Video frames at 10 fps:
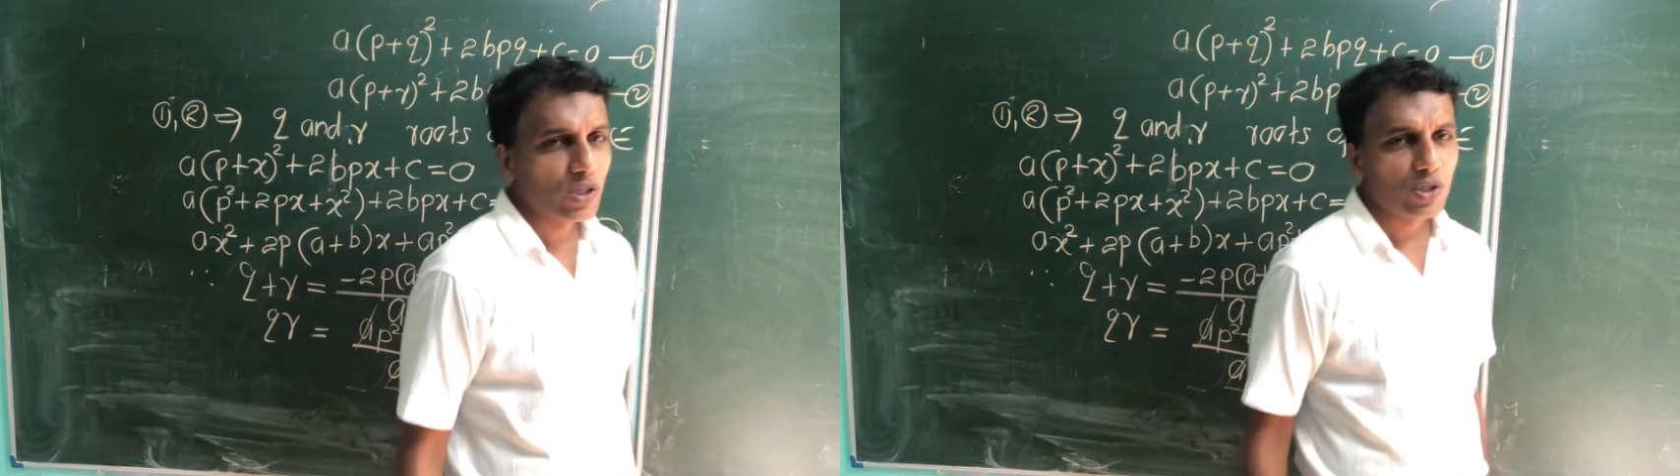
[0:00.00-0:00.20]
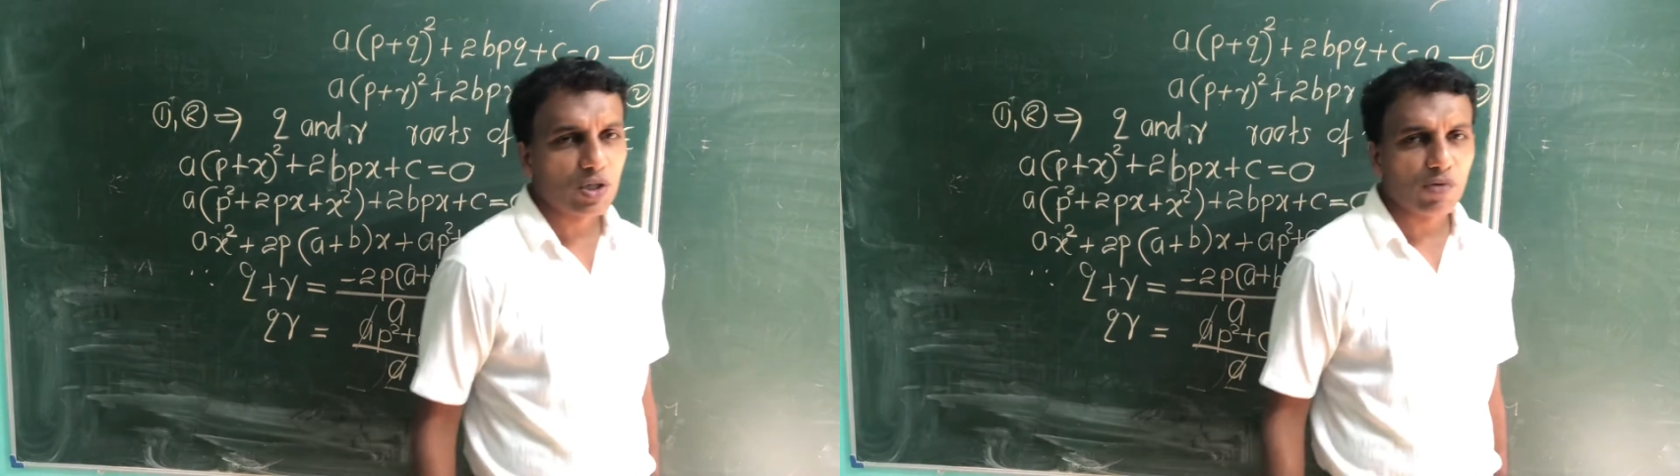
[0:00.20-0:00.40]

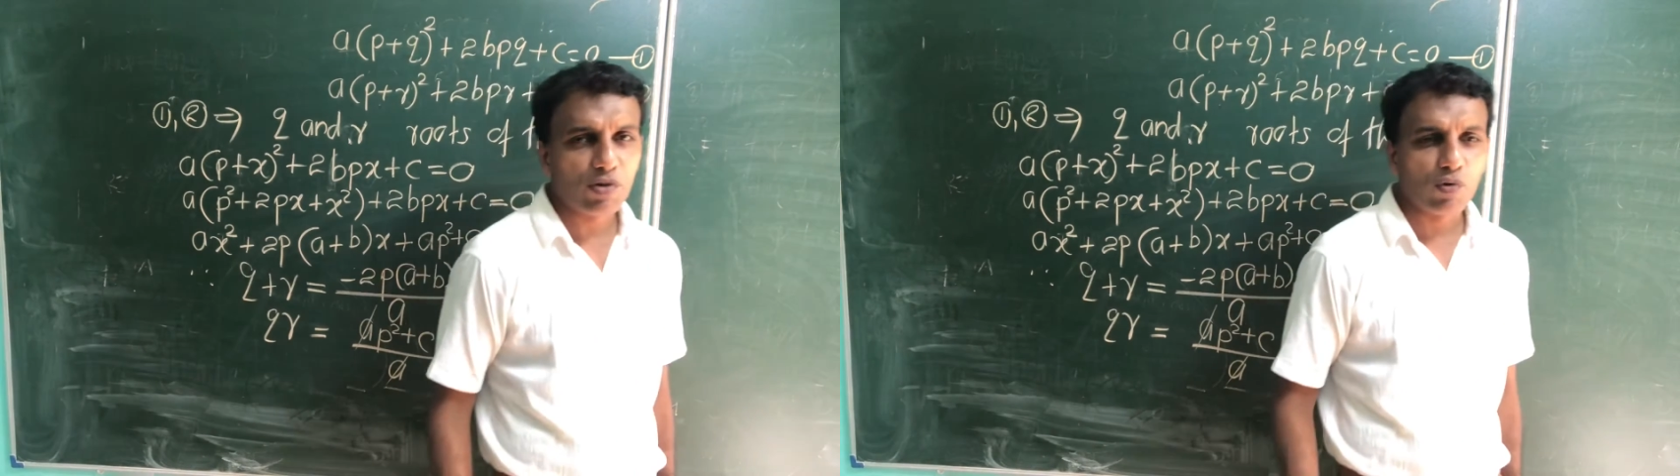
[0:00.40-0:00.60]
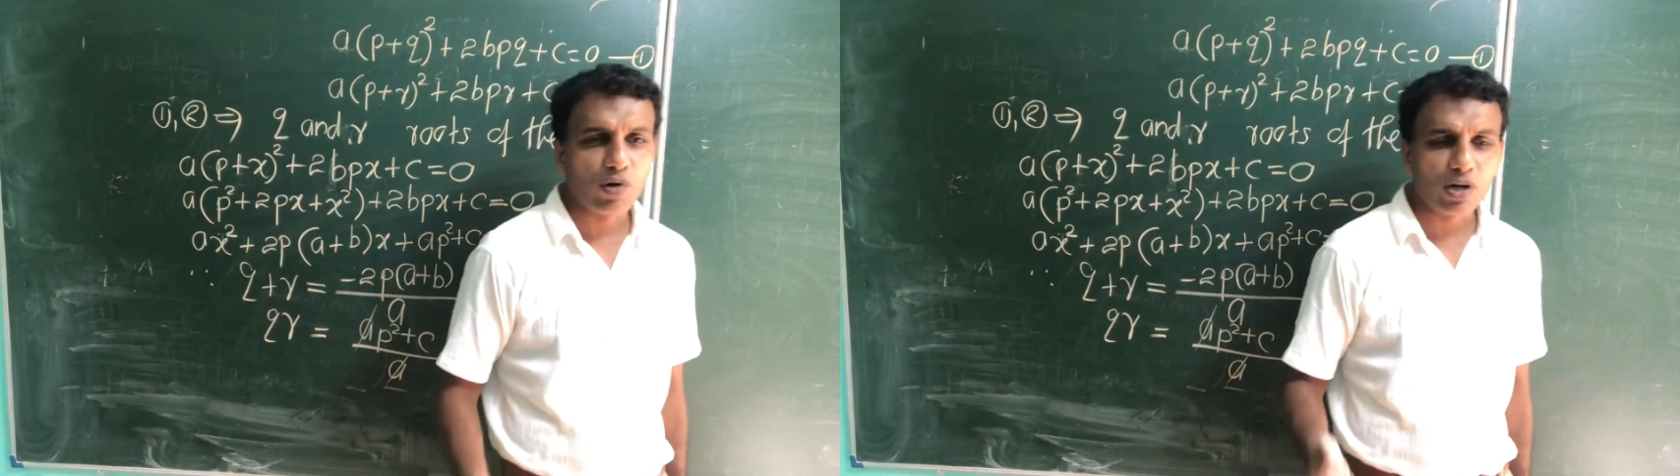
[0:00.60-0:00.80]
So if
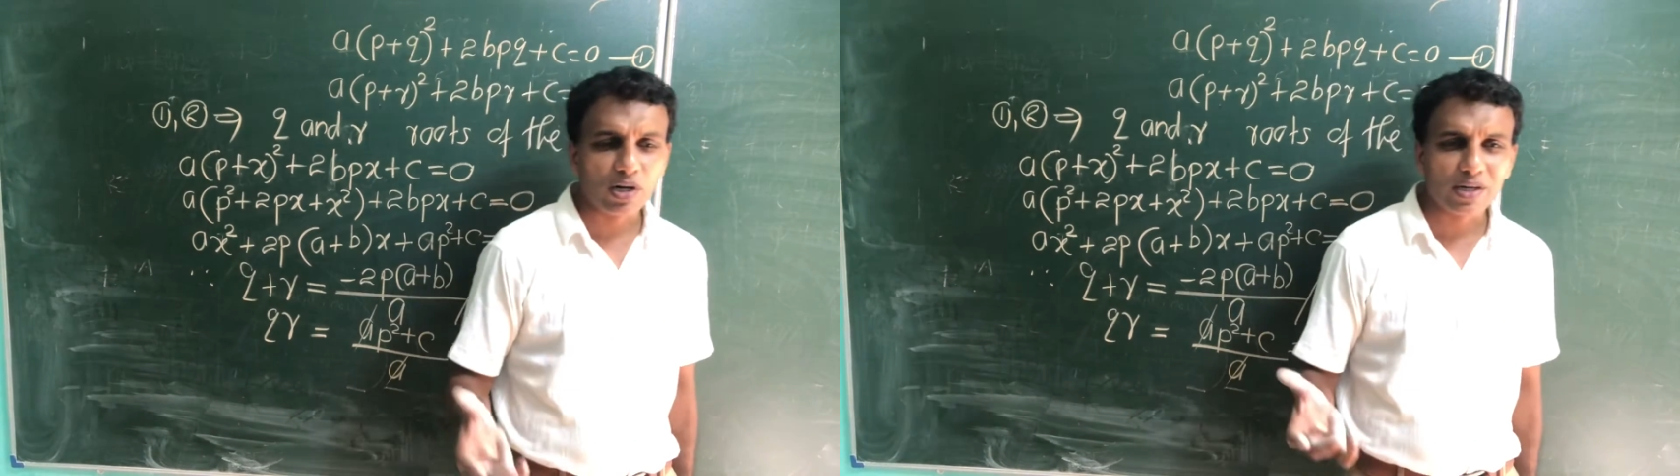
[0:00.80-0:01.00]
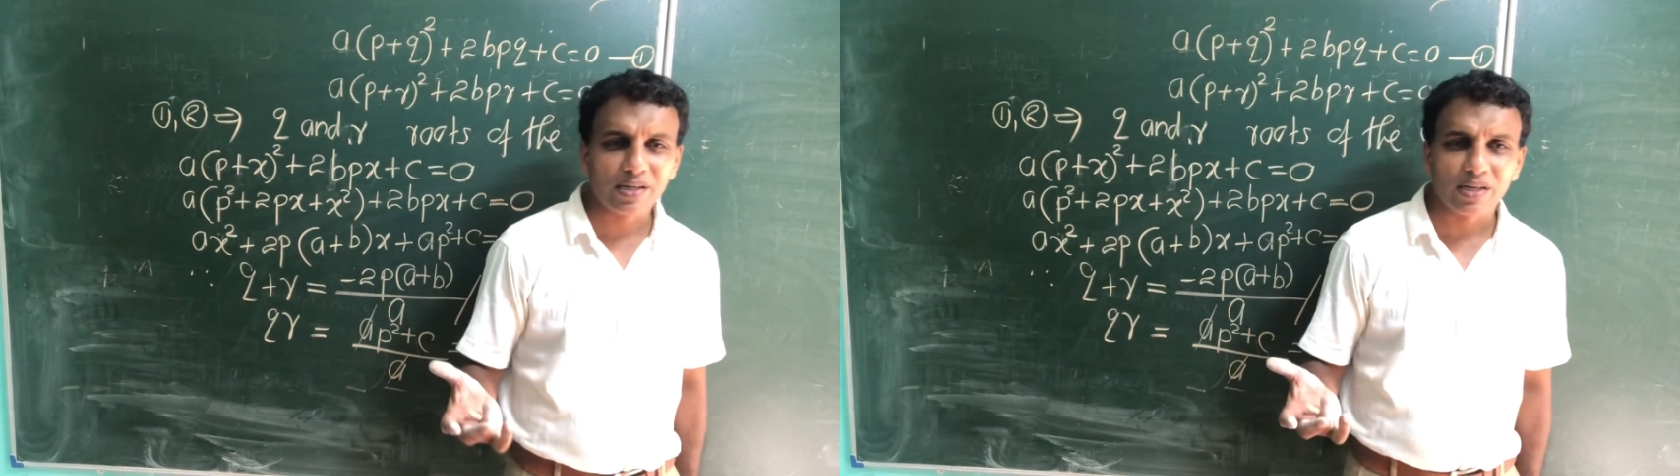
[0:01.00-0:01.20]
you
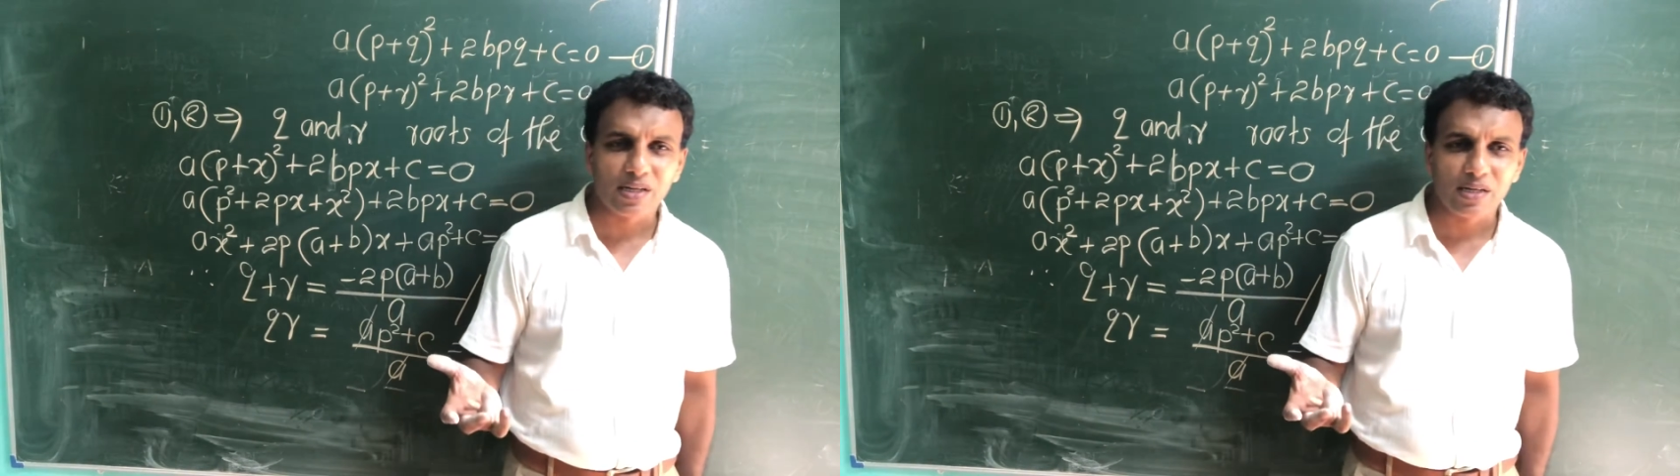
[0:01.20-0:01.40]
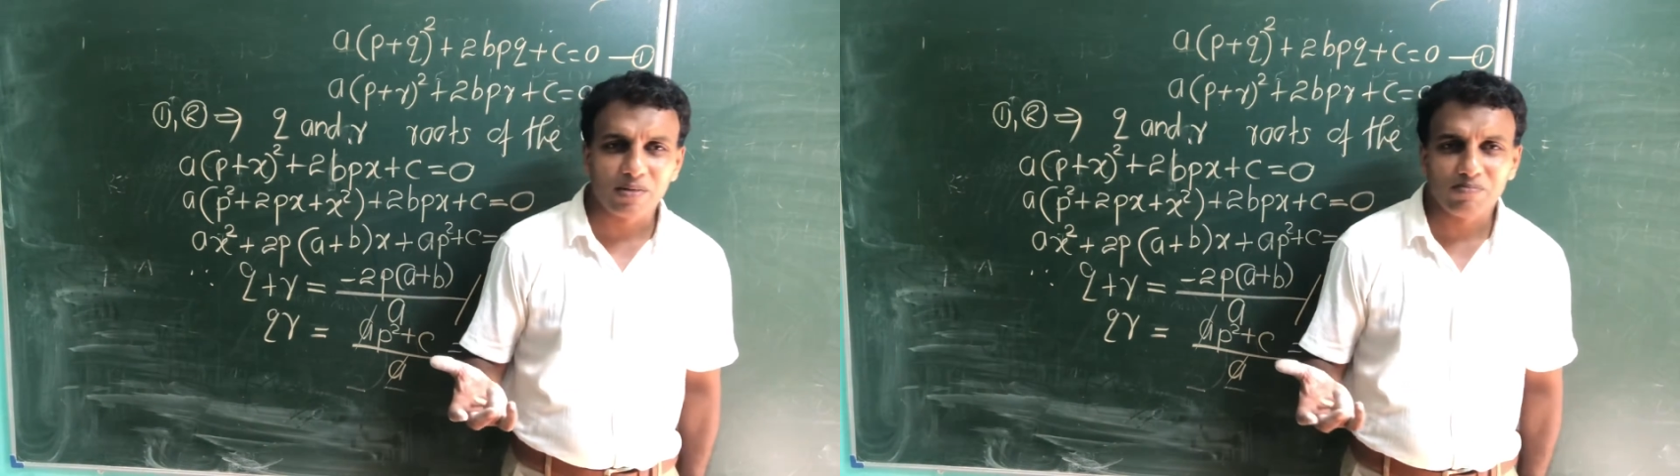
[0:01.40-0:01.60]
work
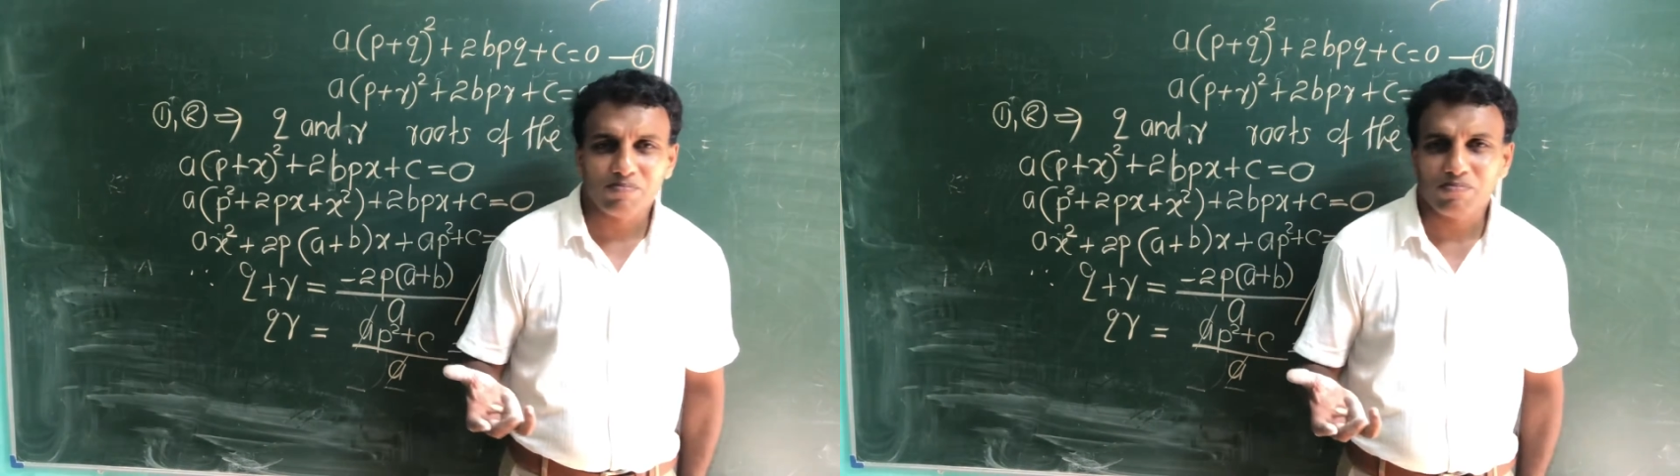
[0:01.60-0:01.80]
the